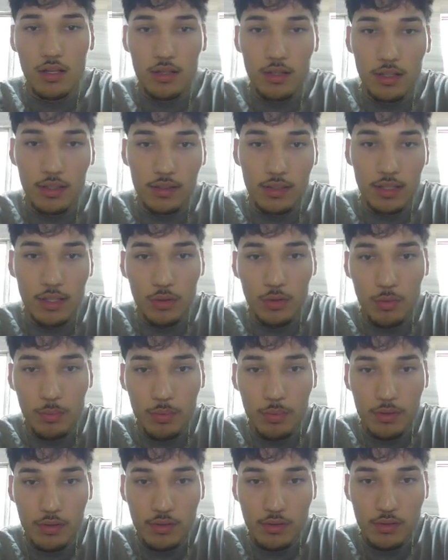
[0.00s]
Next kind of
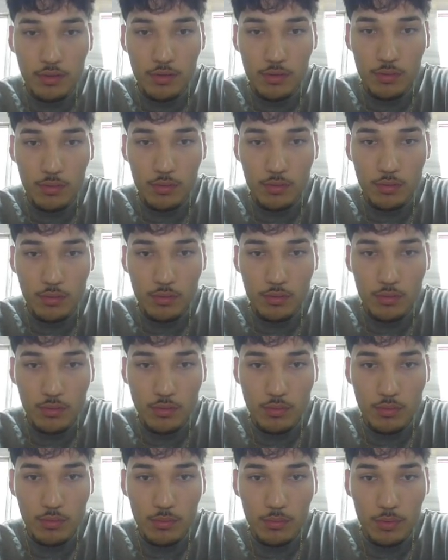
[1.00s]
opens.
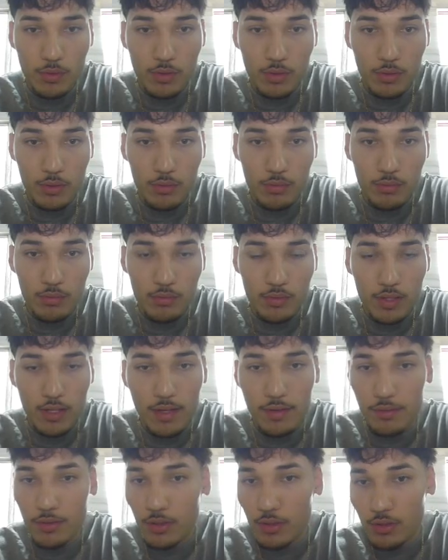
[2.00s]
We don't
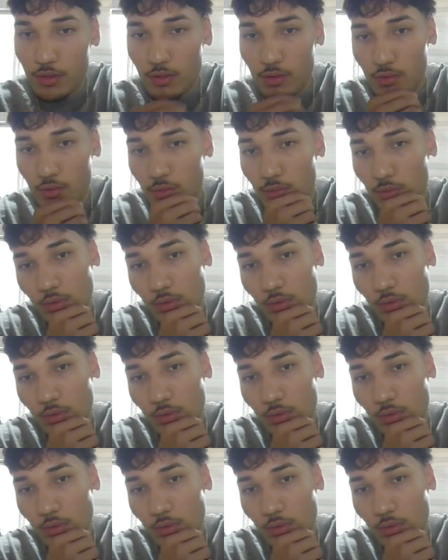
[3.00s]
inverse.